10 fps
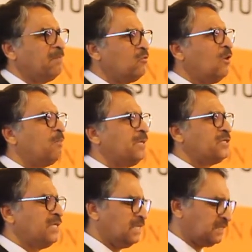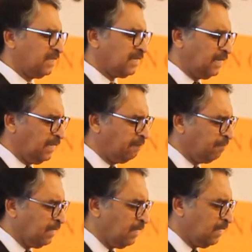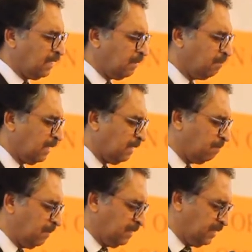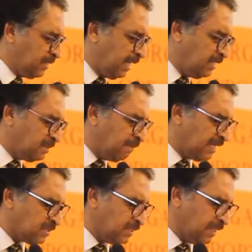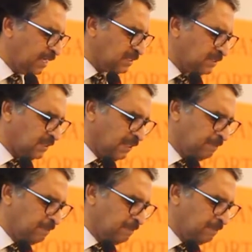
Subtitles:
cooperation is certainly the Chinese ambassador in his